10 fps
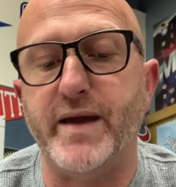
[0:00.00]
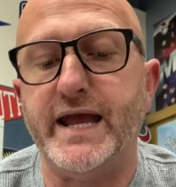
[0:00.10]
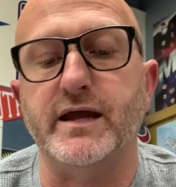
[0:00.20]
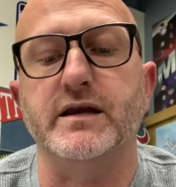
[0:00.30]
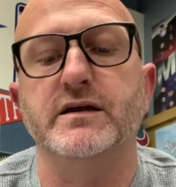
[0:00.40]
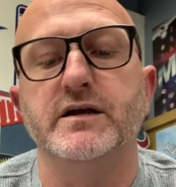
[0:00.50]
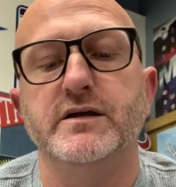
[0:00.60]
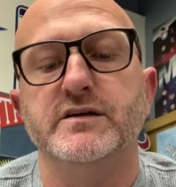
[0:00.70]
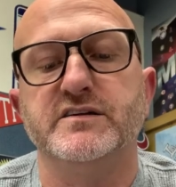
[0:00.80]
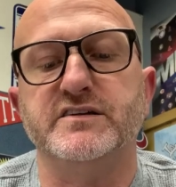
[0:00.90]
man,
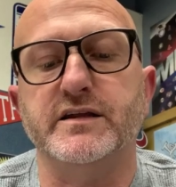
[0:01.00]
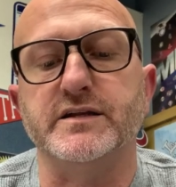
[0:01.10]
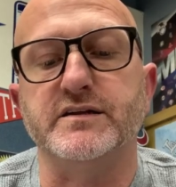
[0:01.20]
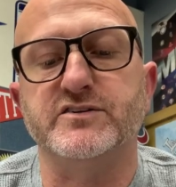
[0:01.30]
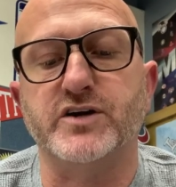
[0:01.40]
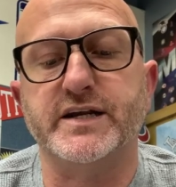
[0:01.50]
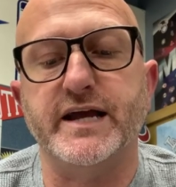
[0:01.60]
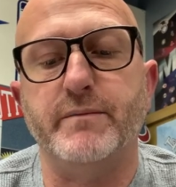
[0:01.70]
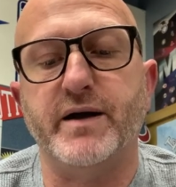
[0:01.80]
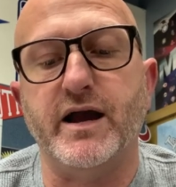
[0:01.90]
suddenly struck
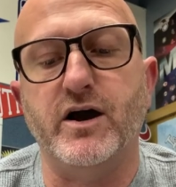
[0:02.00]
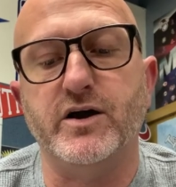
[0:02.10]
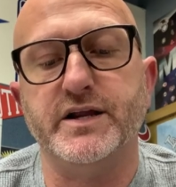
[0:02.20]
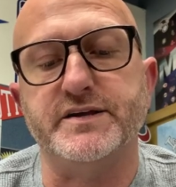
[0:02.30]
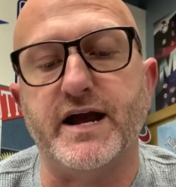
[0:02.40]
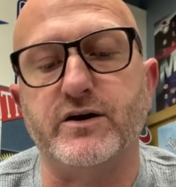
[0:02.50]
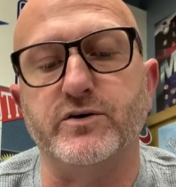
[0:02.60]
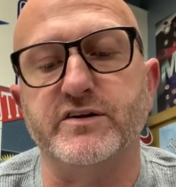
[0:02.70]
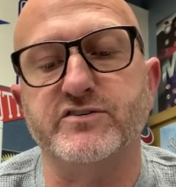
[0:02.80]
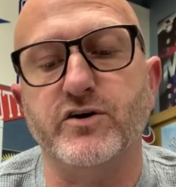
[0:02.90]
down by a heart attack
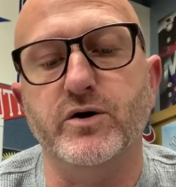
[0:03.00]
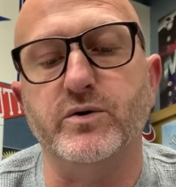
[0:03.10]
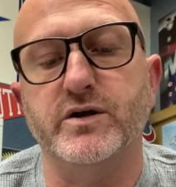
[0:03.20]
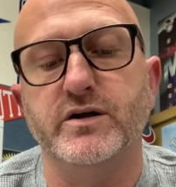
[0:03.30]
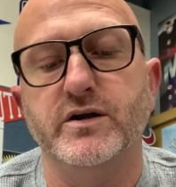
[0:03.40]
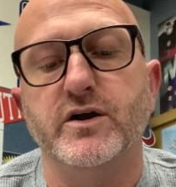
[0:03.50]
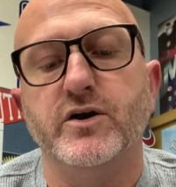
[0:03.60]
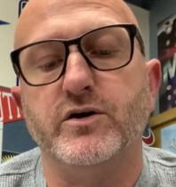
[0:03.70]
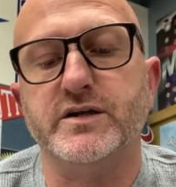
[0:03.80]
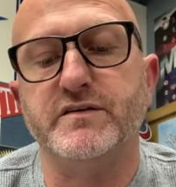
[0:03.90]
or a stroke,
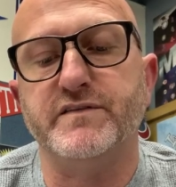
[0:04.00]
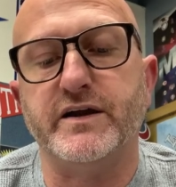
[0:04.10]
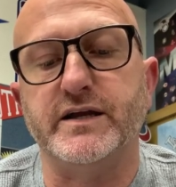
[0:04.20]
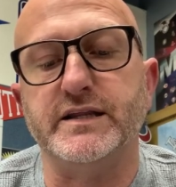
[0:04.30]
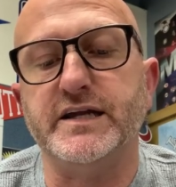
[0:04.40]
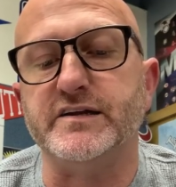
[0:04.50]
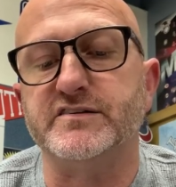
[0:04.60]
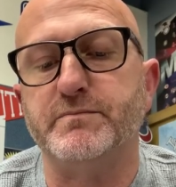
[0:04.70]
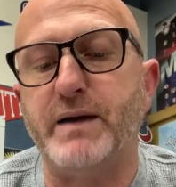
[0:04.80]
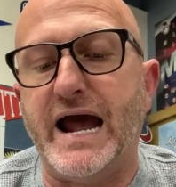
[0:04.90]
or at the very
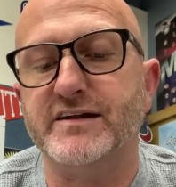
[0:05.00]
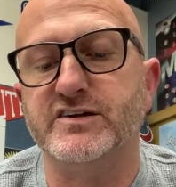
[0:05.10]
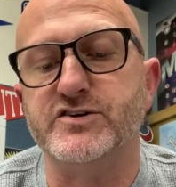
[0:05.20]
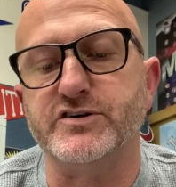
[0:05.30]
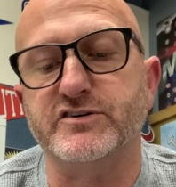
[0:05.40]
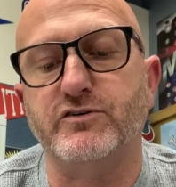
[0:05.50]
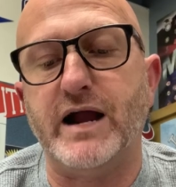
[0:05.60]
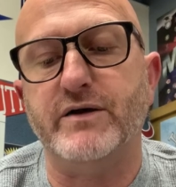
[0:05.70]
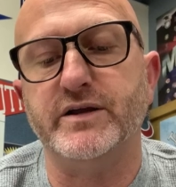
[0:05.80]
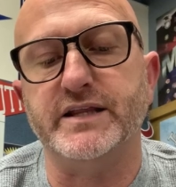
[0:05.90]
least, passengers
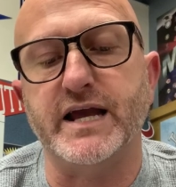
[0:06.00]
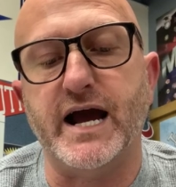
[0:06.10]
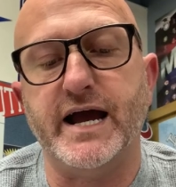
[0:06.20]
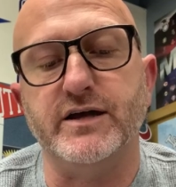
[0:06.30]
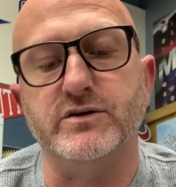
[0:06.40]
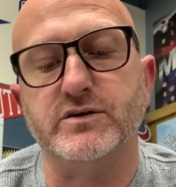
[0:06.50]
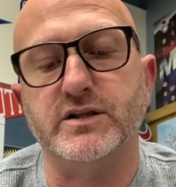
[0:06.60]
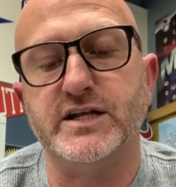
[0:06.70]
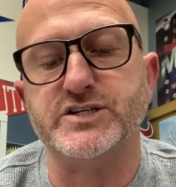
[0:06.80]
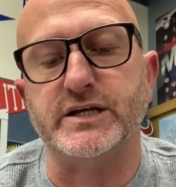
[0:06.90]
crowding the aisle,
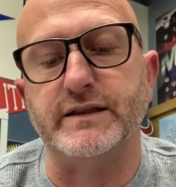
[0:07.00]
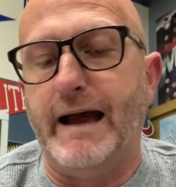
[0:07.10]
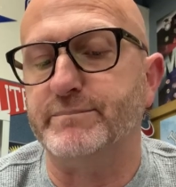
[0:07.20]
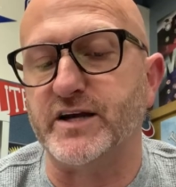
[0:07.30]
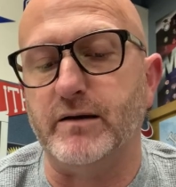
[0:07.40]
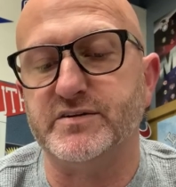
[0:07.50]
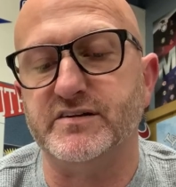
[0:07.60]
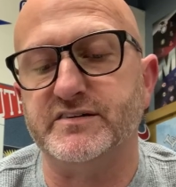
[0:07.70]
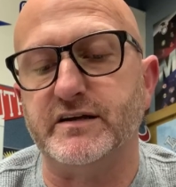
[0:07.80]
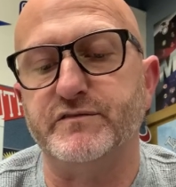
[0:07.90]
clutching laptops
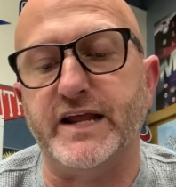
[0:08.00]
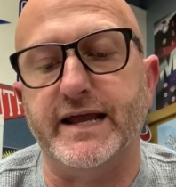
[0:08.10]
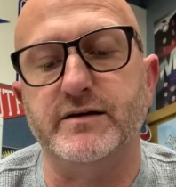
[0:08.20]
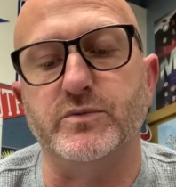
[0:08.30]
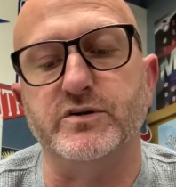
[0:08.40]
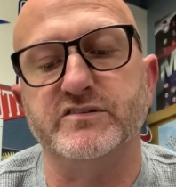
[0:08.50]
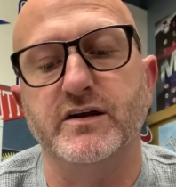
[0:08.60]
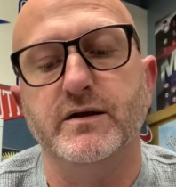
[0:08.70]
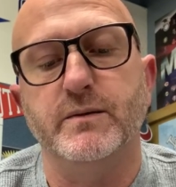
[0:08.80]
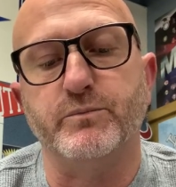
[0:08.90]
and stuffed animals,
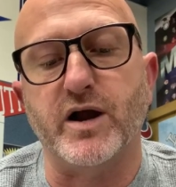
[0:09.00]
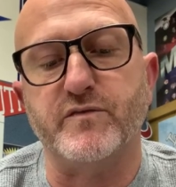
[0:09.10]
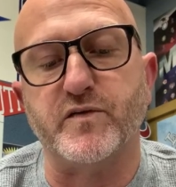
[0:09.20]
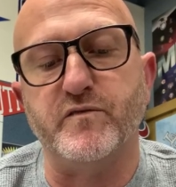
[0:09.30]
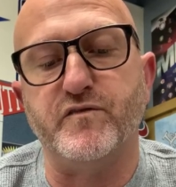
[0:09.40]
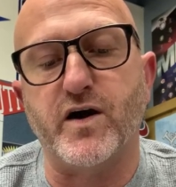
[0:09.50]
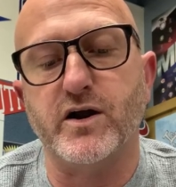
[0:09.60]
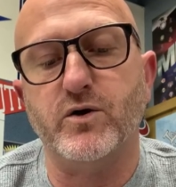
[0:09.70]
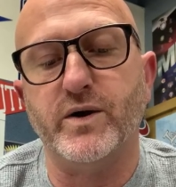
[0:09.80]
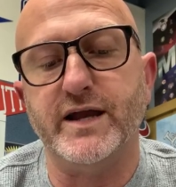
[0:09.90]
brought from
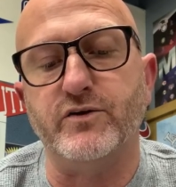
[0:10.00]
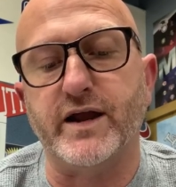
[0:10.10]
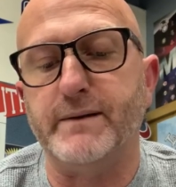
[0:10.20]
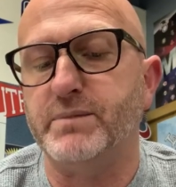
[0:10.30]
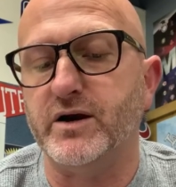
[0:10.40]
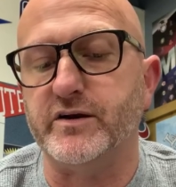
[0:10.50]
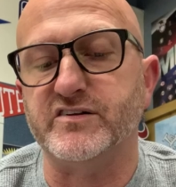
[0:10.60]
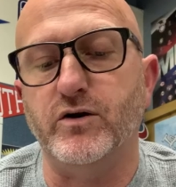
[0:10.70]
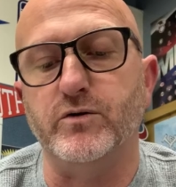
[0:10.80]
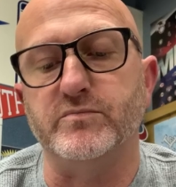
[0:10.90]
faraway
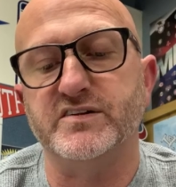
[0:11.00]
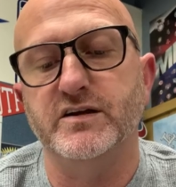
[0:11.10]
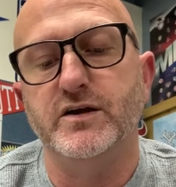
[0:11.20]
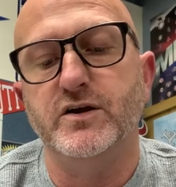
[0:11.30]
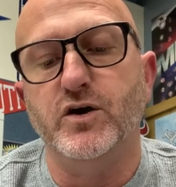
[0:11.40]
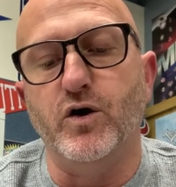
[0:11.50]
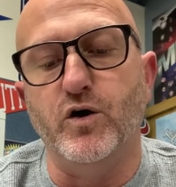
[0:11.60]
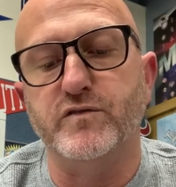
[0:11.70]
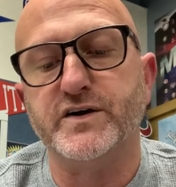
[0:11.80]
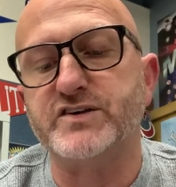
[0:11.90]
grandparents' homes,
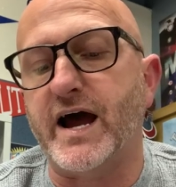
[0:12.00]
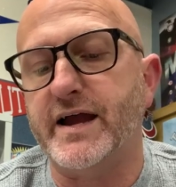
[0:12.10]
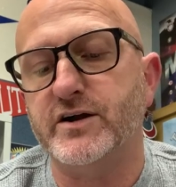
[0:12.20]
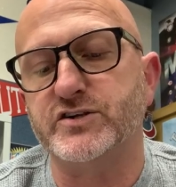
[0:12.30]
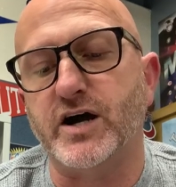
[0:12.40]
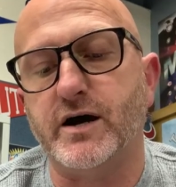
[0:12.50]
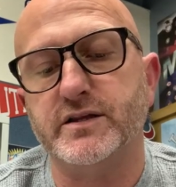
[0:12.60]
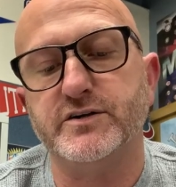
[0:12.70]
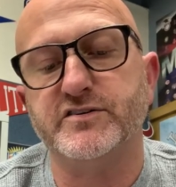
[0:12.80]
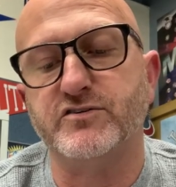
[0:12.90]
overtired
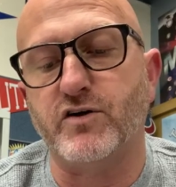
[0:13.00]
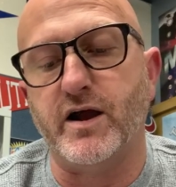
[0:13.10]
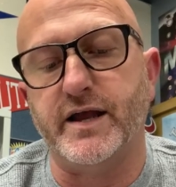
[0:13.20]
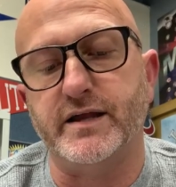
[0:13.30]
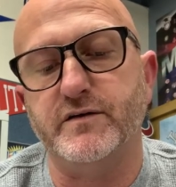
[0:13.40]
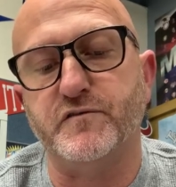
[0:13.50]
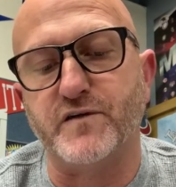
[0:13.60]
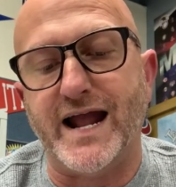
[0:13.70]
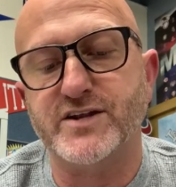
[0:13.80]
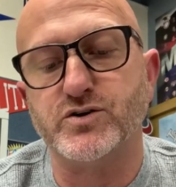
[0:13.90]
toddlers crying,
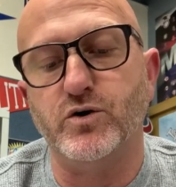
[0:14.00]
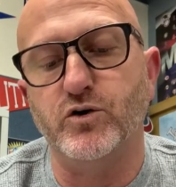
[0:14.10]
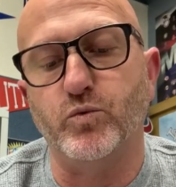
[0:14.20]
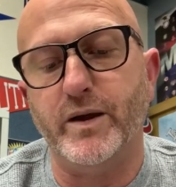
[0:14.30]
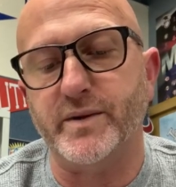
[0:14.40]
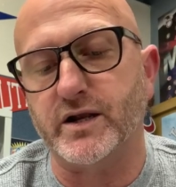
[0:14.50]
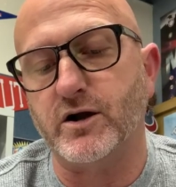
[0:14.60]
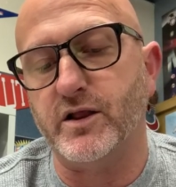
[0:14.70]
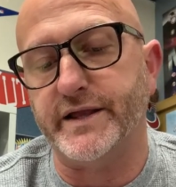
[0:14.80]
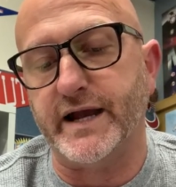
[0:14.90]
fragile old women
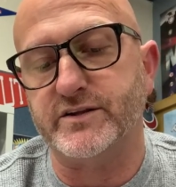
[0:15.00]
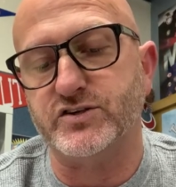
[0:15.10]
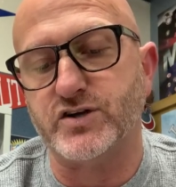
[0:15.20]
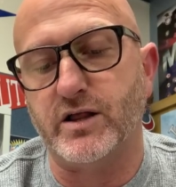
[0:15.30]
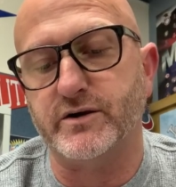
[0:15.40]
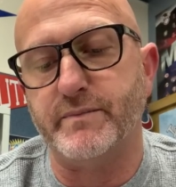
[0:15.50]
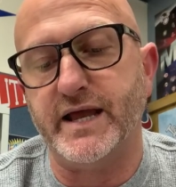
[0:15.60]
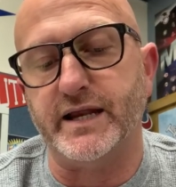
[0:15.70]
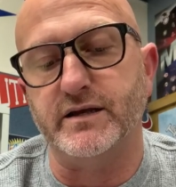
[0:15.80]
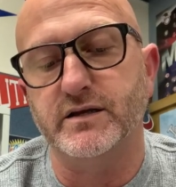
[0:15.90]
calling out to taller
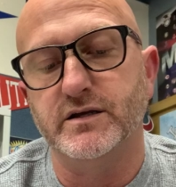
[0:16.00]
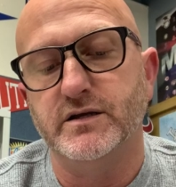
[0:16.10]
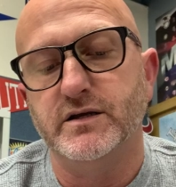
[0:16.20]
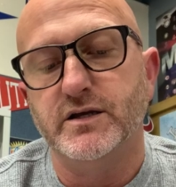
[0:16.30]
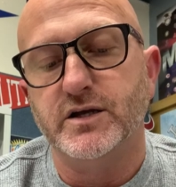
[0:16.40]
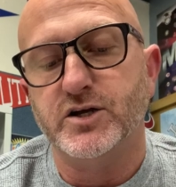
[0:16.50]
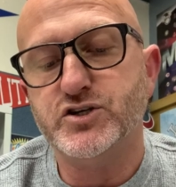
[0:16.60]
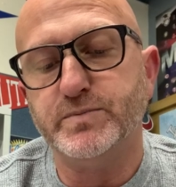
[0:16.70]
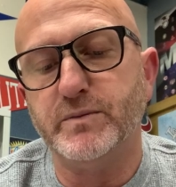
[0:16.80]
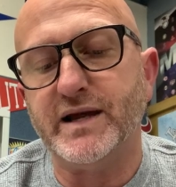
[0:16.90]
men.
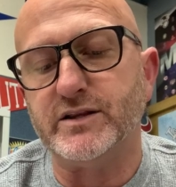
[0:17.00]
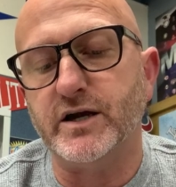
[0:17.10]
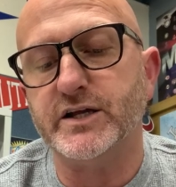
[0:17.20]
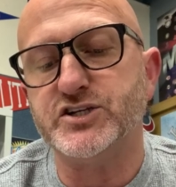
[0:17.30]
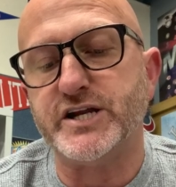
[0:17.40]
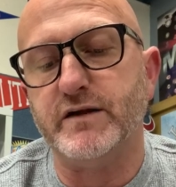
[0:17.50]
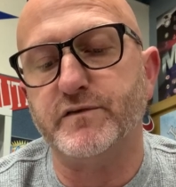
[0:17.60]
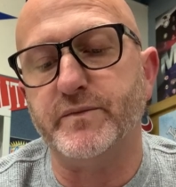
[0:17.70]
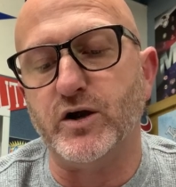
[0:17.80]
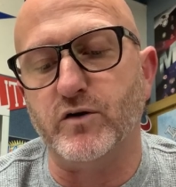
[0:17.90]
Could you pull my luggage down
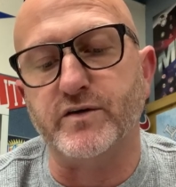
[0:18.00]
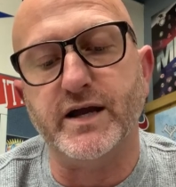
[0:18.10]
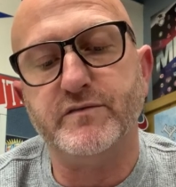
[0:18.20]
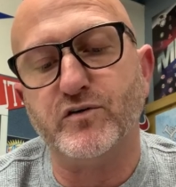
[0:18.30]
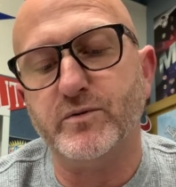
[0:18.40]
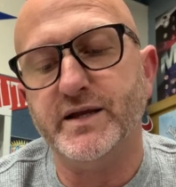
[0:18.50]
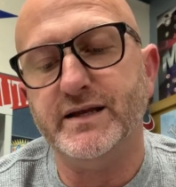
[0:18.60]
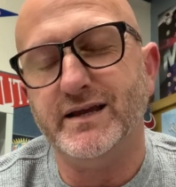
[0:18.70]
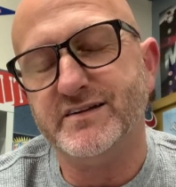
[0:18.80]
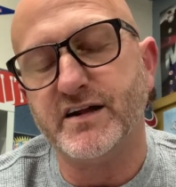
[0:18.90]
from the overhead for
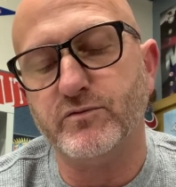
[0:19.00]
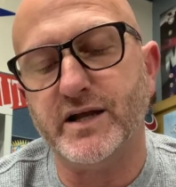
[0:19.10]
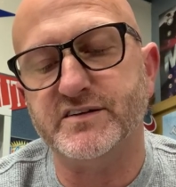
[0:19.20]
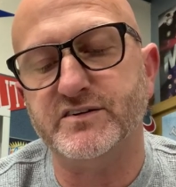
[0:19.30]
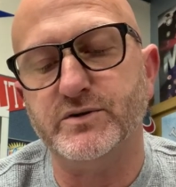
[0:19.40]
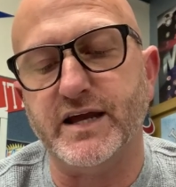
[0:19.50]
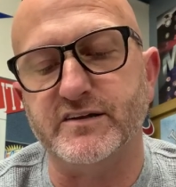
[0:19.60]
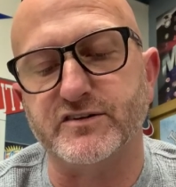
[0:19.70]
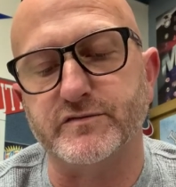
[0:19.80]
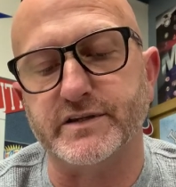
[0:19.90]
me? It's that red
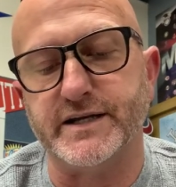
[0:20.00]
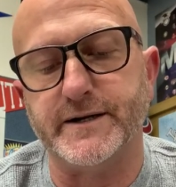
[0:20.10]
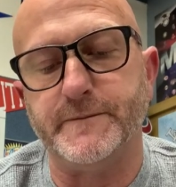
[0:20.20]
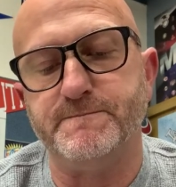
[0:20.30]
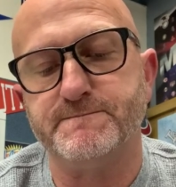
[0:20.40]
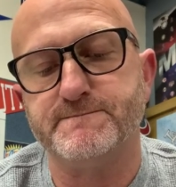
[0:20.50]
suitcase over there.